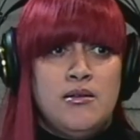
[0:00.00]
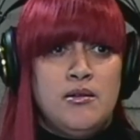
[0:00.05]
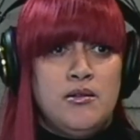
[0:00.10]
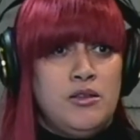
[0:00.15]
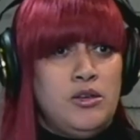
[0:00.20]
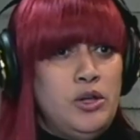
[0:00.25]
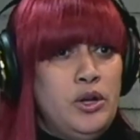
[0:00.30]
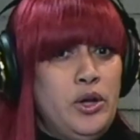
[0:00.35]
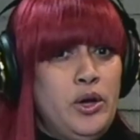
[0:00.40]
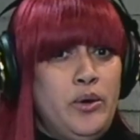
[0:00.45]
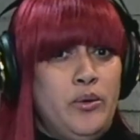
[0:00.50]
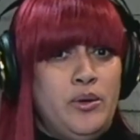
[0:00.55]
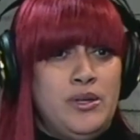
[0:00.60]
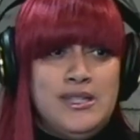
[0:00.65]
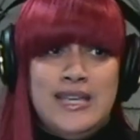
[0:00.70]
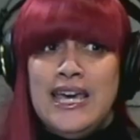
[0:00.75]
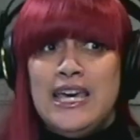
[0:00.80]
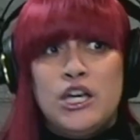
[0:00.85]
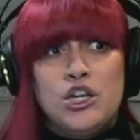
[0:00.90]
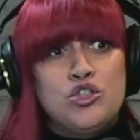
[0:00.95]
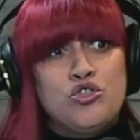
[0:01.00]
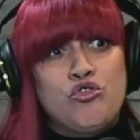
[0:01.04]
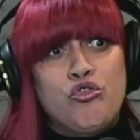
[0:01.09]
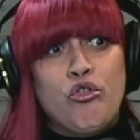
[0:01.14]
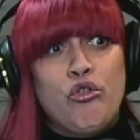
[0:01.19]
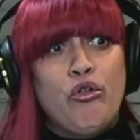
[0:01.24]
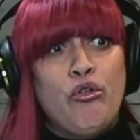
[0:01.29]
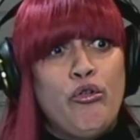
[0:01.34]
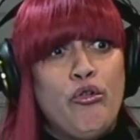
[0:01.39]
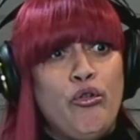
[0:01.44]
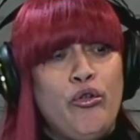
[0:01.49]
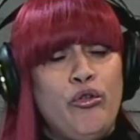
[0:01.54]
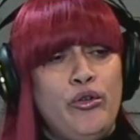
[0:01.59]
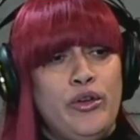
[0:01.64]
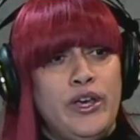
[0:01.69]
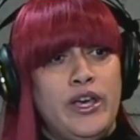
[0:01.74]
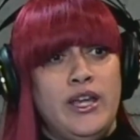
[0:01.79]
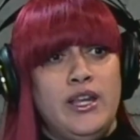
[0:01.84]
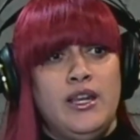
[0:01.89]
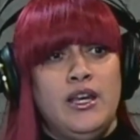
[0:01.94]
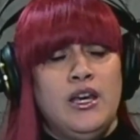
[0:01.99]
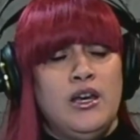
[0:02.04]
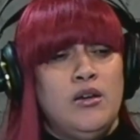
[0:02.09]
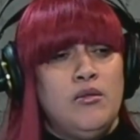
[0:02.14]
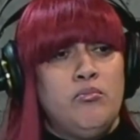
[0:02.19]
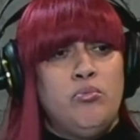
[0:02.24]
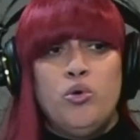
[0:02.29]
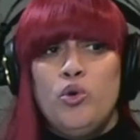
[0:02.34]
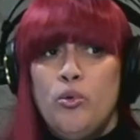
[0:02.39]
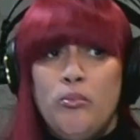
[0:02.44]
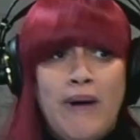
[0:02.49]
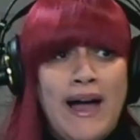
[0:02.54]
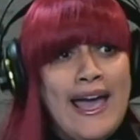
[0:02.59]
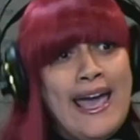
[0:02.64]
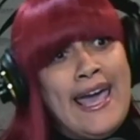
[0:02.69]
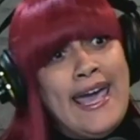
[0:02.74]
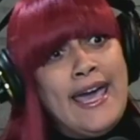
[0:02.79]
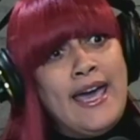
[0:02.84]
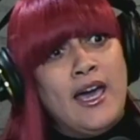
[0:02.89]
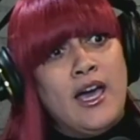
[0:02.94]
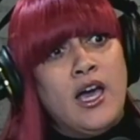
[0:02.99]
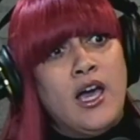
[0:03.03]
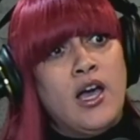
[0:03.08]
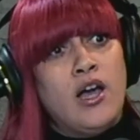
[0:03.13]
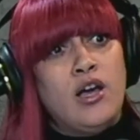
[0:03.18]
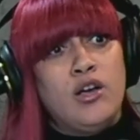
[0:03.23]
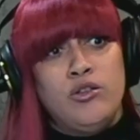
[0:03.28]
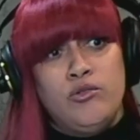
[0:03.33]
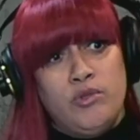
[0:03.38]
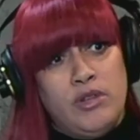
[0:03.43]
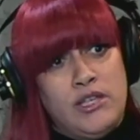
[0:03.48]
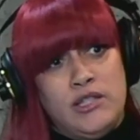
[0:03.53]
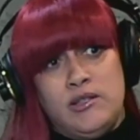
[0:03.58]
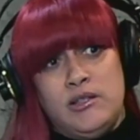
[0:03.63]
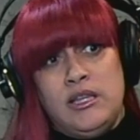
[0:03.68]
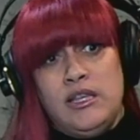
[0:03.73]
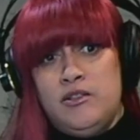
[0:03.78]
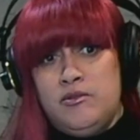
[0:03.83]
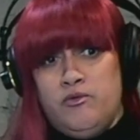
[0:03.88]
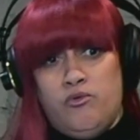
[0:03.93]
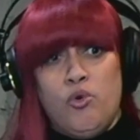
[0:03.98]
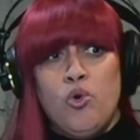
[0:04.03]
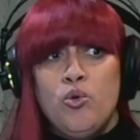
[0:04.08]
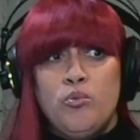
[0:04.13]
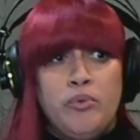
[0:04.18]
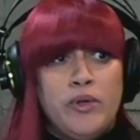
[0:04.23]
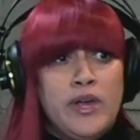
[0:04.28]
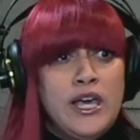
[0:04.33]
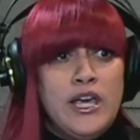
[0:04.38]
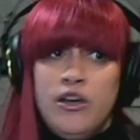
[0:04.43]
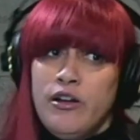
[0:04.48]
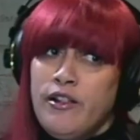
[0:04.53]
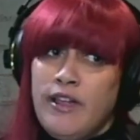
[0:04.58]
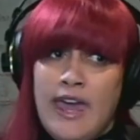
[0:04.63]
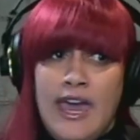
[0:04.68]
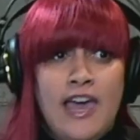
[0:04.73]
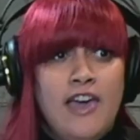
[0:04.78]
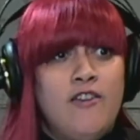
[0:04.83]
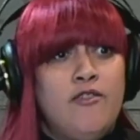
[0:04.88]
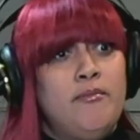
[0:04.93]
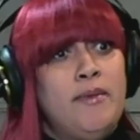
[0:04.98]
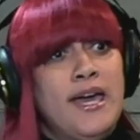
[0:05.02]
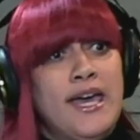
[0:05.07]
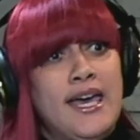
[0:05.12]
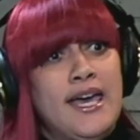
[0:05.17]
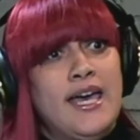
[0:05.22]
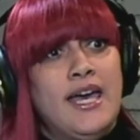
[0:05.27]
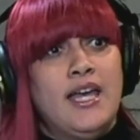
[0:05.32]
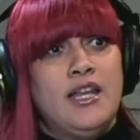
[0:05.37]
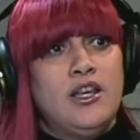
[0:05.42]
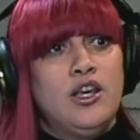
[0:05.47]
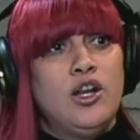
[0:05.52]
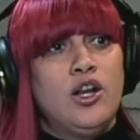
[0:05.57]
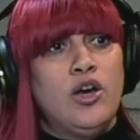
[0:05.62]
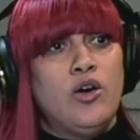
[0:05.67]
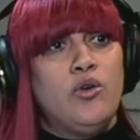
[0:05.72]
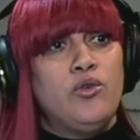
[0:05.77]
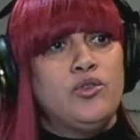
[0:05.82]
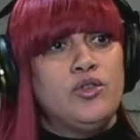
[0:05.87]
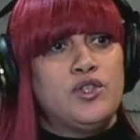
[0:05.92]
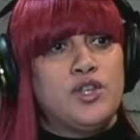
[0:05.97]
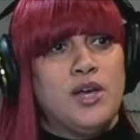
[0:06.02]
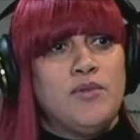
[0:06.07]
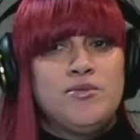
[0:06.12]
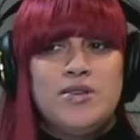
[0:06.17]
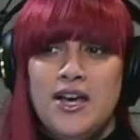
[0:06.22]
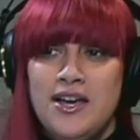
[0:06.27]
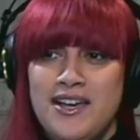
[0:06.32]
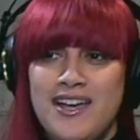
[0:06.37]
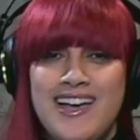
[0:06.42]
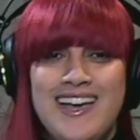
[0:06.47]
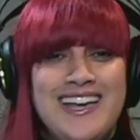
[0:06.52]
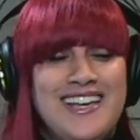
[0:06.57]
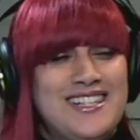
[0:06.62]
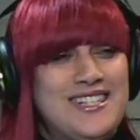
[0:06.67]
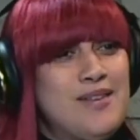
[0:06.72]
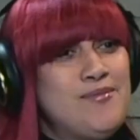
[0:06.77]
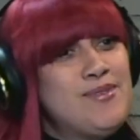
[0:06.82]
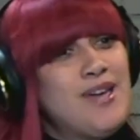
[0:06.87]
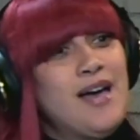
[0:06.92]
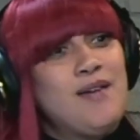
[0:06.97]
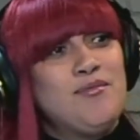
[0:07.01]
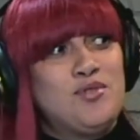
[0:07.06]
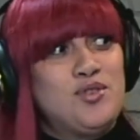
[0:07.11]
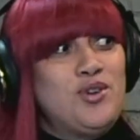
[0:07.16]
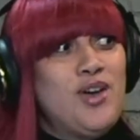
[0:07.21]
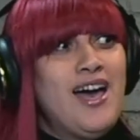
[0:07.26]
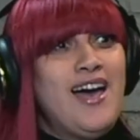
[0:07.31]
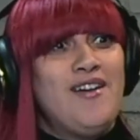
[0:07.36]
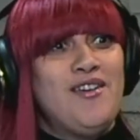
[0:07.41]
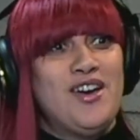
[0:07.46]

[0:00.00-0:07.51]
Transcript: you know, and take control and pull my hair. Let's role play. You're the caveman, you know. Sometimes you have